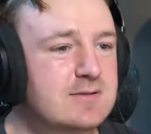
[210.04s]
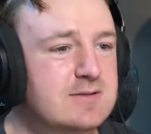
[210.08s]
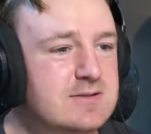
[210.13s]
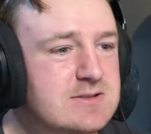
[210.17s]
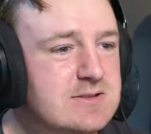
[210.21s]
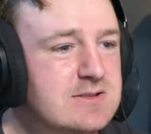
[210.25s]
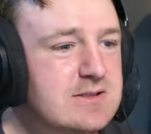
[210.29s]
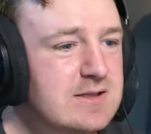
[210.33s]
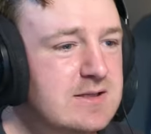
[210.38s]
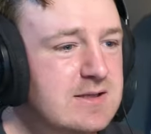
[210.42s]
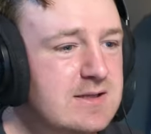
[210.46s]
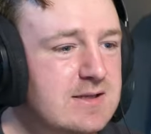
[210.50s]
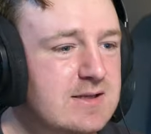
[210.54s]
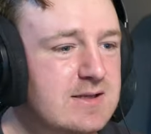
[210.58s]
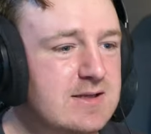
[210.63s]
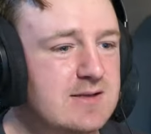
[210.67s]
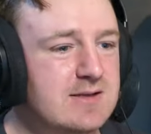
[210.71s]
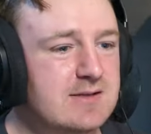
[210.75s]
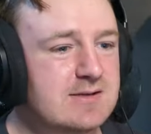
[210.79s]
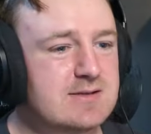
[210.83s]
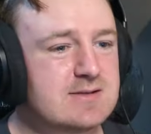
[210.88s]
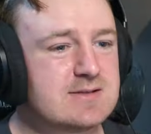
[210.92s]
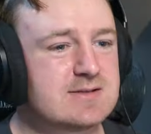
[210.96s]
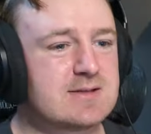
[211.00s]

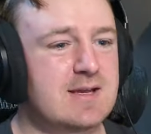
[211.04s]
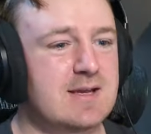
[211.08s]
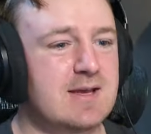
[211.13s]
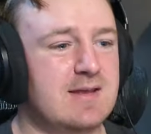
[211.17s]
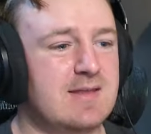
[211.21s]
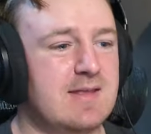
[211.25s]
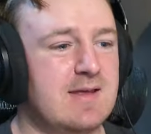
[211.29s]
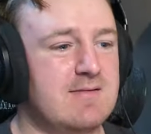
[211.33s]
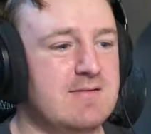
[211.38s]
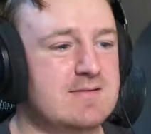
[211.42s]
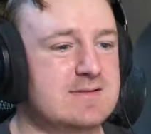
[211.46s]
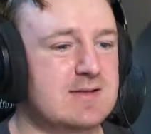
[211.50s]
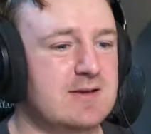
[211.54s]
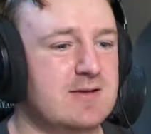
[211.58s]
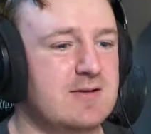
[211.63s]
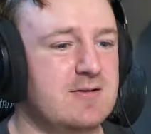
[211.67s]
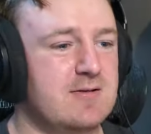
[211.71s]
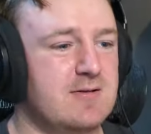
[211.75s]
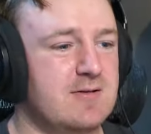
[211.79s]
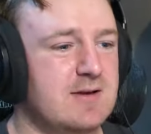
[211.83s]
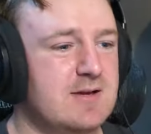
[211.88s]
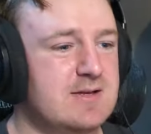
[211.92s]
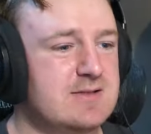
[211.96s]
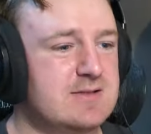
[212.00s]
Jeez. Okay, that was a
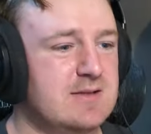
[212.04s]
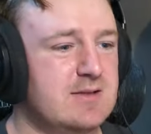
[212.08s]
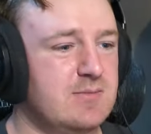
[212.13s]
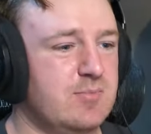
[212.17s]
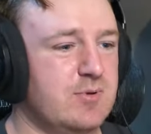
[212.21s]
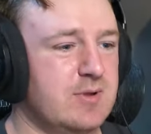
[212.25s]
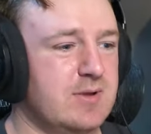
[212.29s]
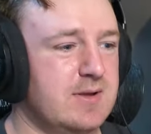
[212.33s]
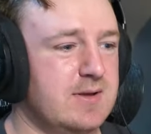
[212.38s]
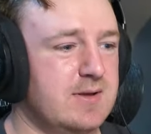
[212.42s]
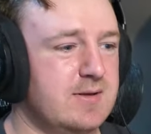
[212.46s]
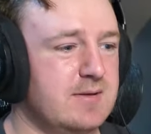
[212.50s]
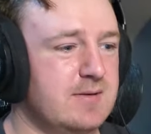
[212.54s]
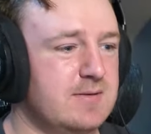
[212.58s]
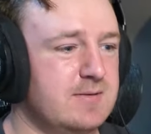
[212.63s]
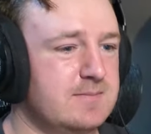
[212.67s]
crazy play.